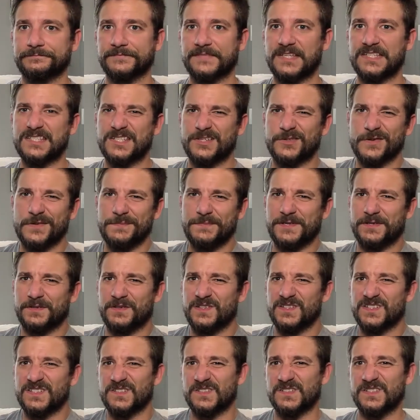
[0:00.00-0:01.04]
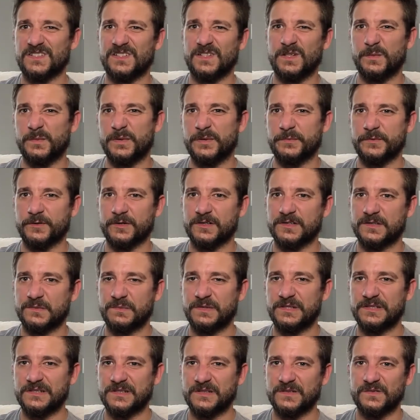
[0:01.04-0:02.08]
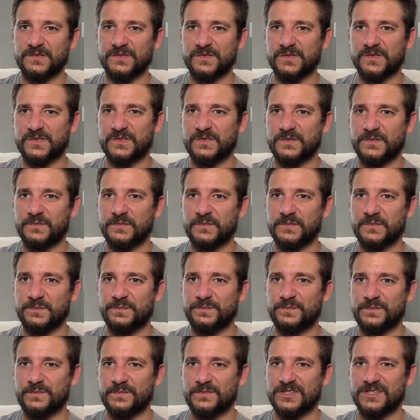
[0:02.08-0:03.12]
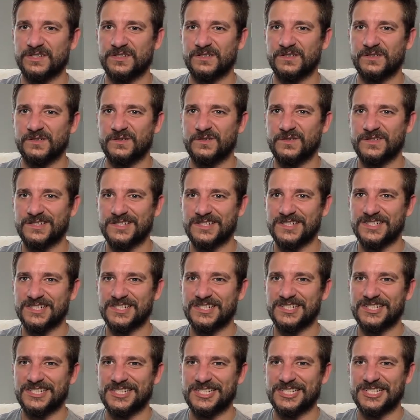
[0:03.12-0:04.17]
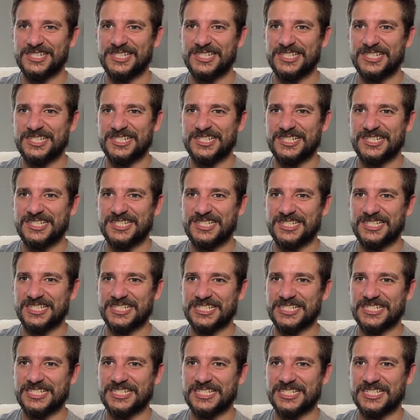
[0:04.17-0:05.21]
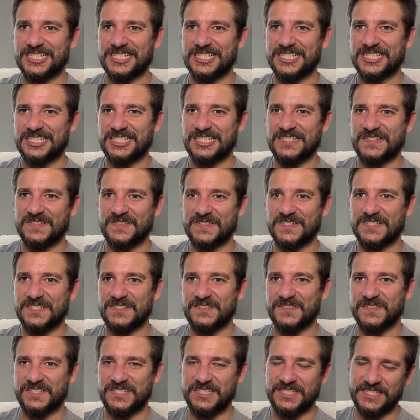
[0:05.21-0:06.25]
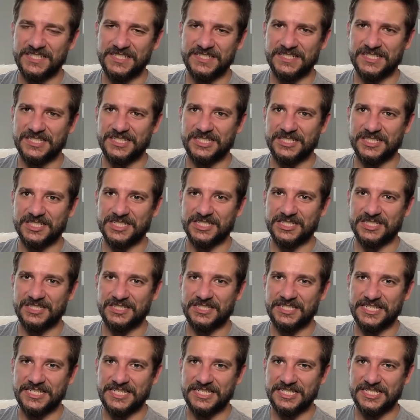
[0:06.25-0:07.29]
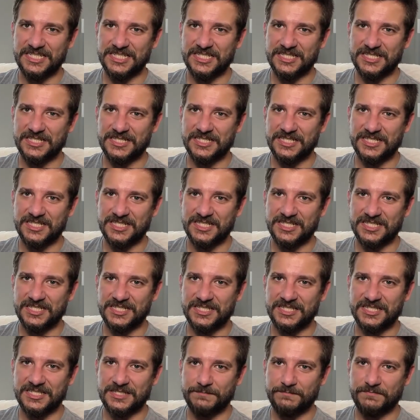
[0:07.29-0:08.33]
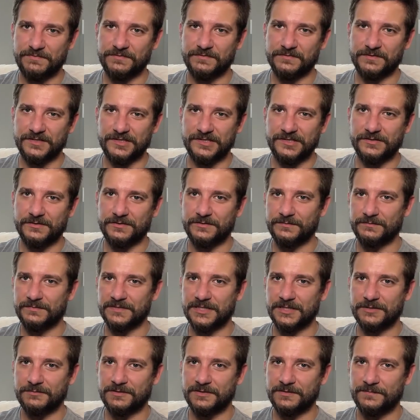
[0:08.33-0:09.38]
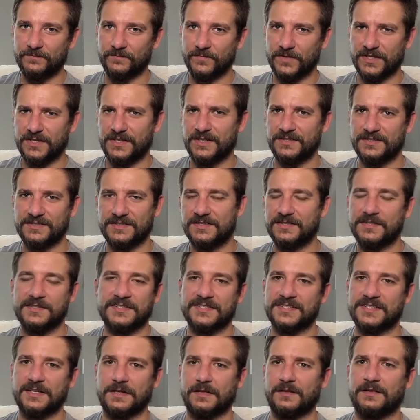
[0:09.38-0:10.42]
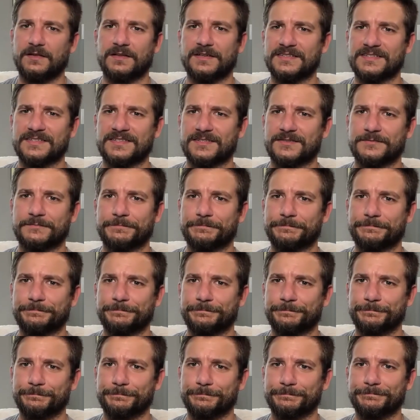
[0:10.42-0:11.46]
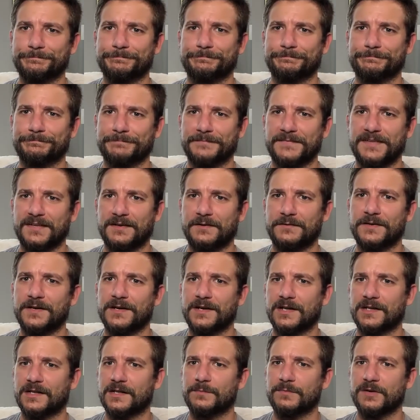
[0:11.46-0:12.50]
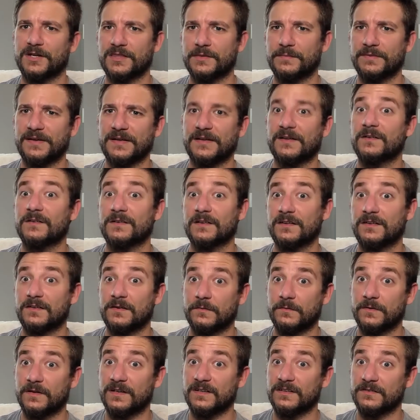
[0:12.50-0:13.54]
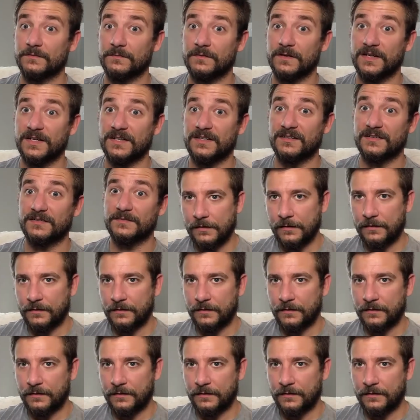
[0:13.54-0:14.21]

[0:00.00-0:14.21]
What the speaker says: It's a dream donut, so it's a little bit more expensive. So you kind of gotta have a good feeling that you're gonna like it, I think, before you go out and buy one. But it's, you know, you're not gonna break the bank on a donut, right?